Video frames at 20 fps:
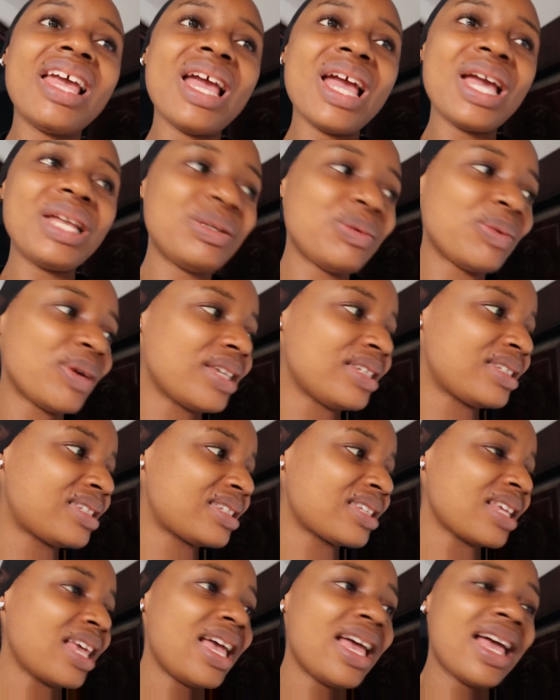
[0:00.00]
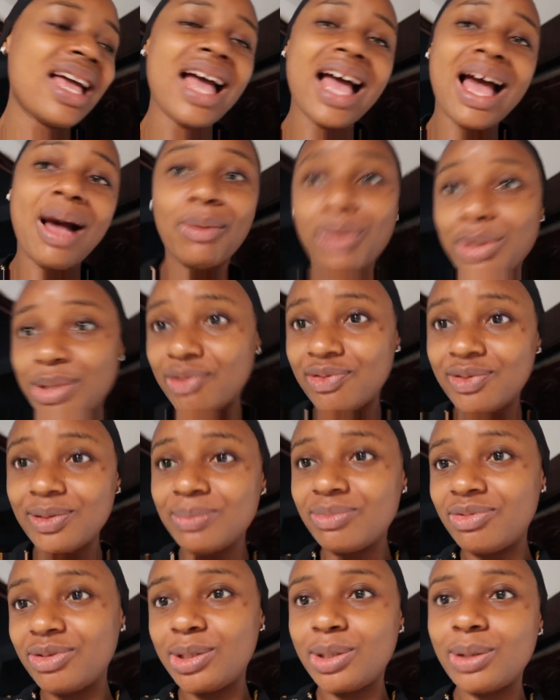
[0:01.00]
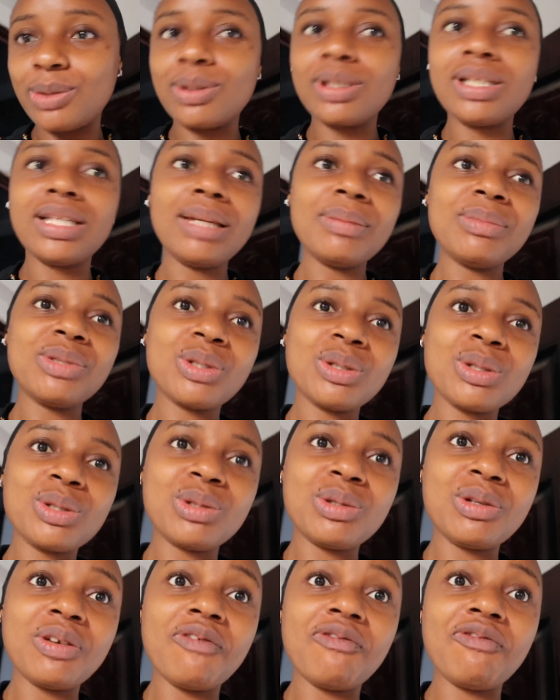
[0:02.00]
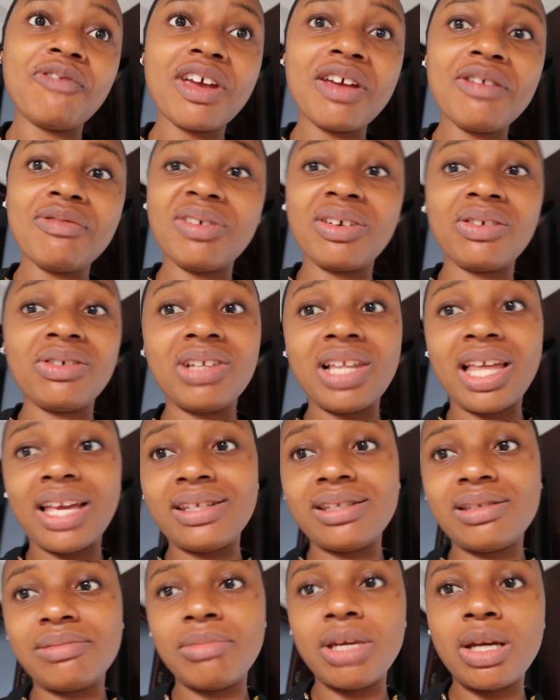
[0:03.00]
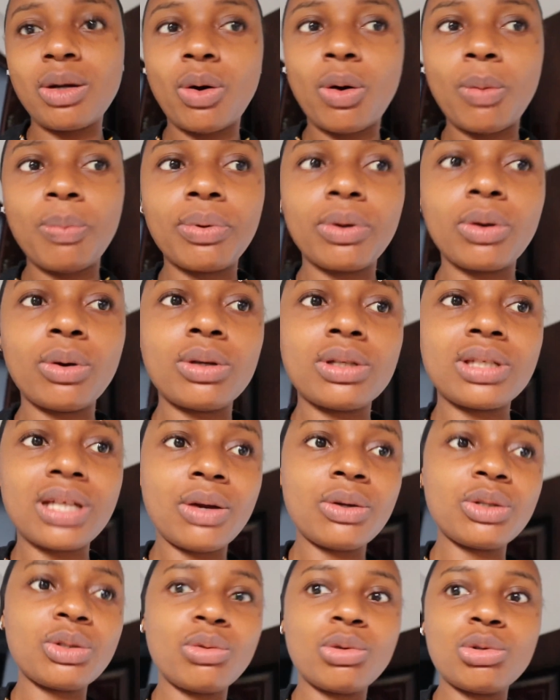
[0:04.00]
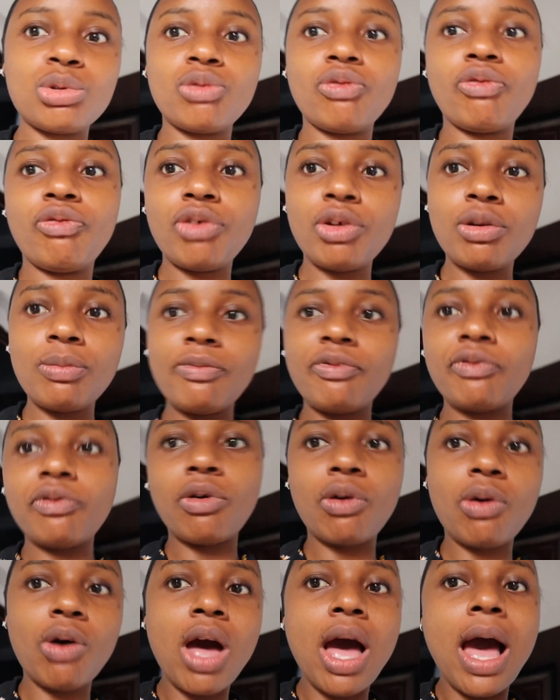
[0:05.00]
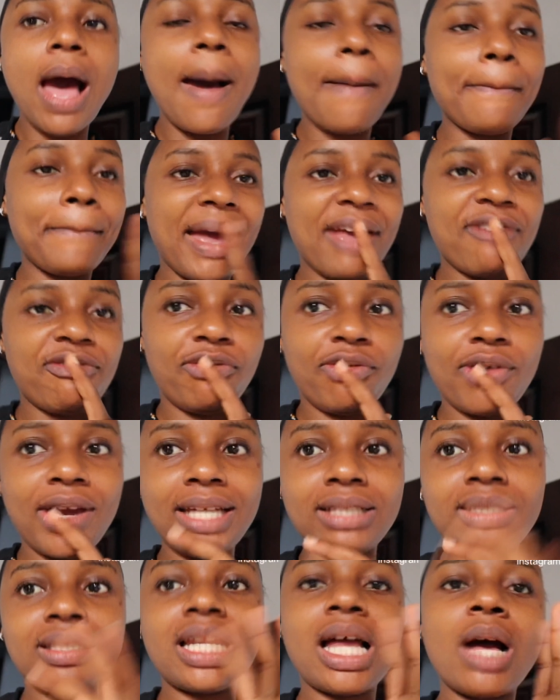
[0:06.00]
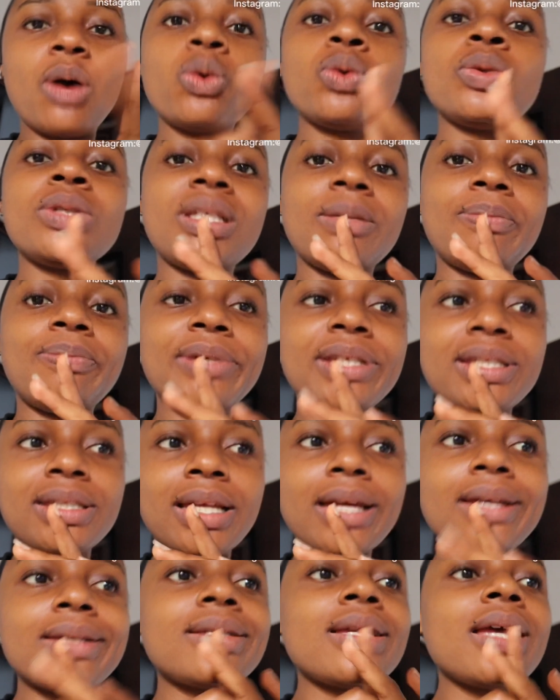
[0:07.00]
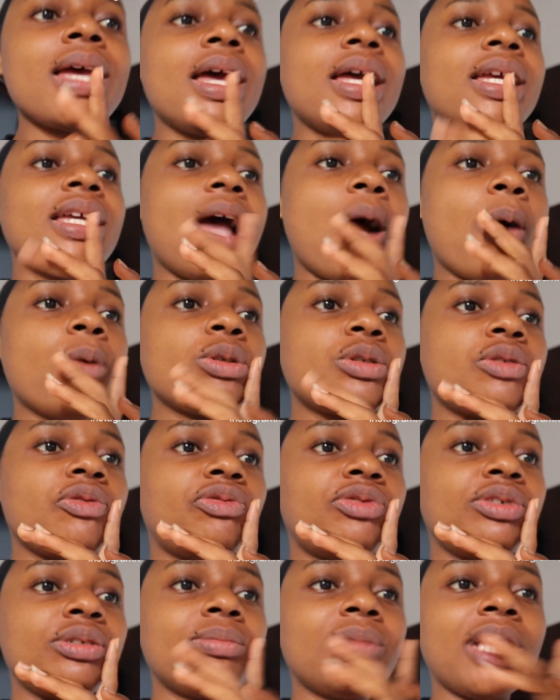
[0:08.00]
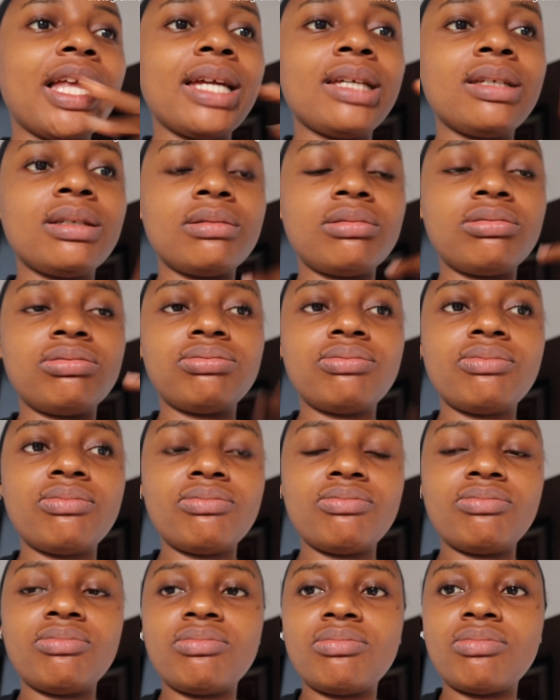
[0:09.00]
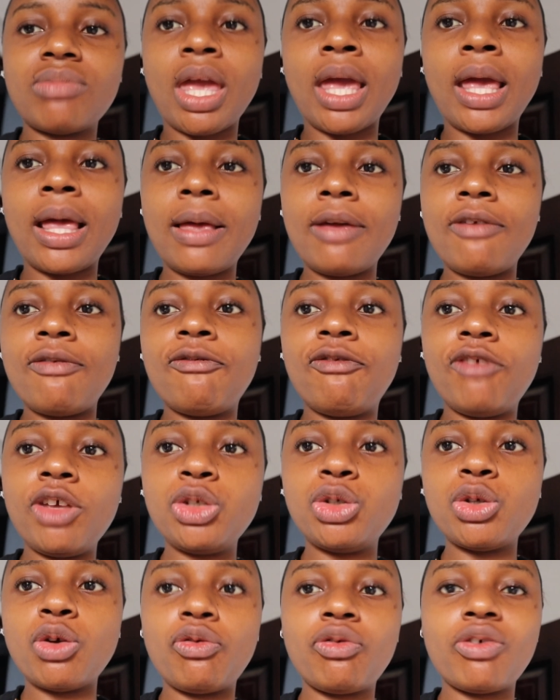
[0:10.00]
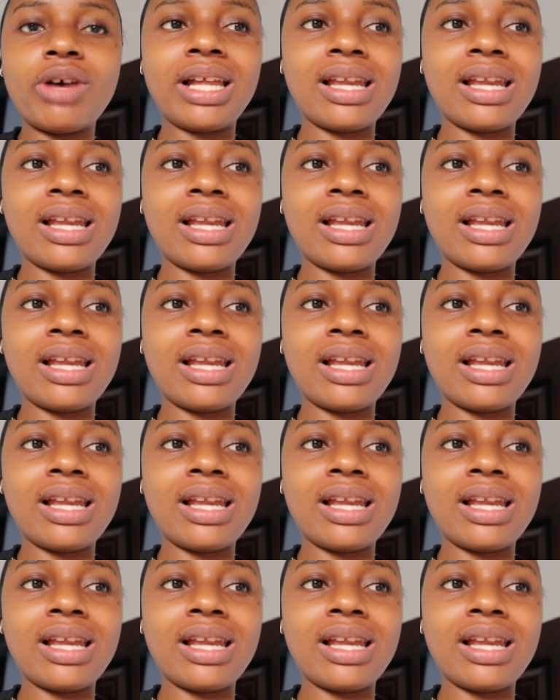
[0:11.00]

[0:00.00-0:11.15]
Anyways, I want to film video. Let me just do a very, very light makeup because I also want to film for my friend that owns a business. Yeah, I want to film like a video for